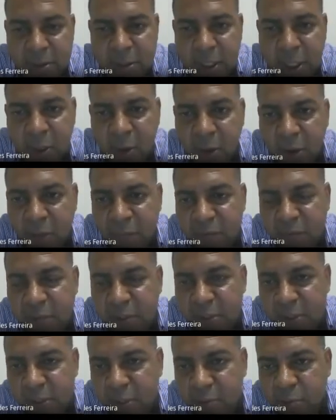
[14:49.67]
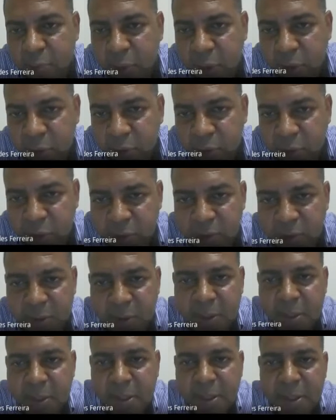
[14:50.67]
I love this picture.
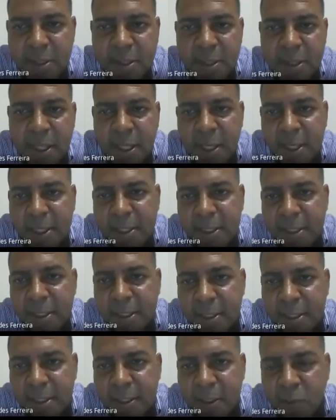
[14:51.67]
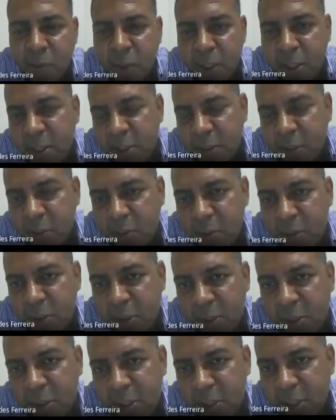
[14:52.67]
And when you
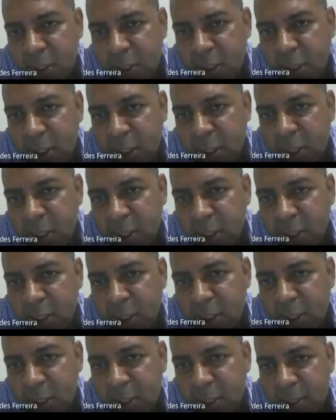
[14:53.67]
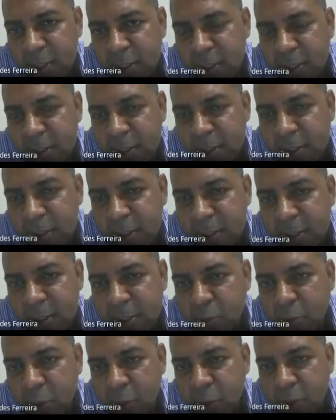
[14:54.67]
see
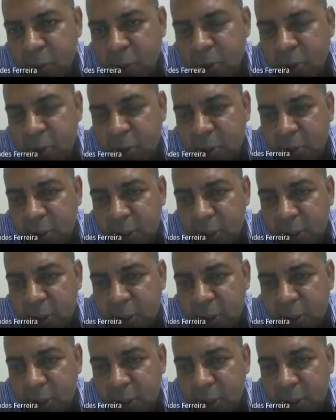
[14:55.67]
these birds,